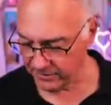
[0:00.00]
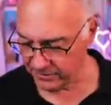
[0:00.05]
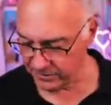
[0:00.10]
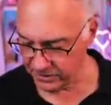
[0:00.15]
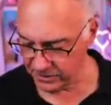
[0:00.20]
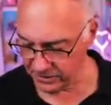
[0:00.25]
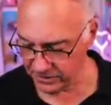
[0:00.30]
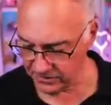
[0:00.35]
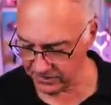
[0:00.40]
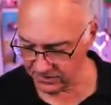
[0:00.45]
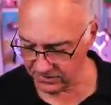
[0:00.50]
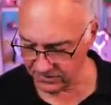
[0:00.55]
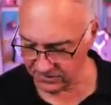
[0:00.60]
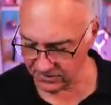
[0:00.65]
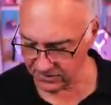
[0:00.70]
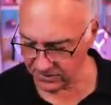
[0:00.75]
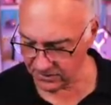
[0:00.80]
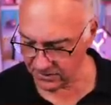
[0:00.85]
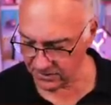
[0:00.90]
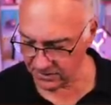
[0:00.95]
jeans.
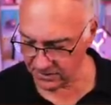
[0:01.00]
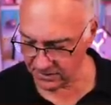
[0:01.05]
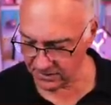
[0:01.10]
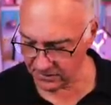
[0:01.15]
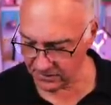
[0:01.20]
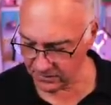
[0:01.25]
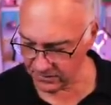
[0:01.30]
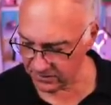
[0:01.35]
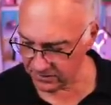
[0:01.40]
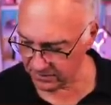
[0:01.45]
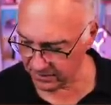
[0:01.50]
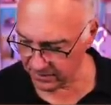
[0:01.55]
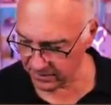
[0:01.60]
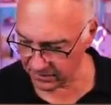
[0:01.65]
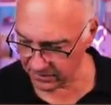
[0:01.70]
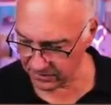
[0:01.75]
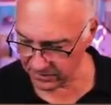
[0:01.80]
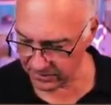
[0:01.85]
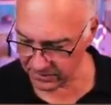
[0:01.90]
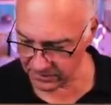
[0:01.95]
Where's
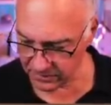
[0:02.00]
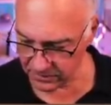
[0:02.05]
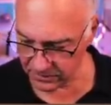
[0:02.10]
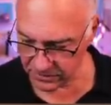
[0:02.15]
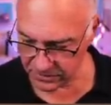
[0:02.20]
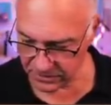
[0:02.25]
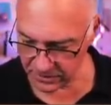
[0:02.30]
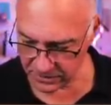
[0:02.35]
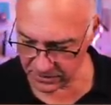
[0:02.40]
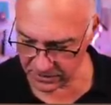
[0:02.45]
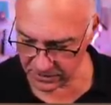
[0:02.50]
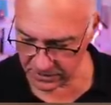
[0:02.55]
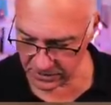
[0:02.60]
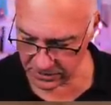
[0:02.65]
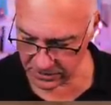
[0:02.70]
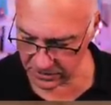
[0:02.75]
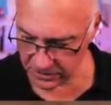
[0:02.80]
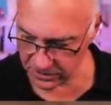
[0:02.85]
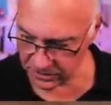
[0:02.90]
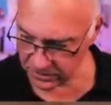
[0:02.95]

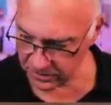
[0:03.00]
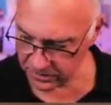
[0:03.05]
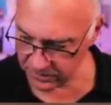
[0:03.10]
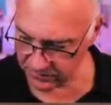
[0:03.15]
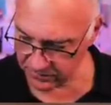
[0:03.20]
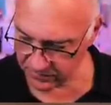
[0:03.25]
my orange?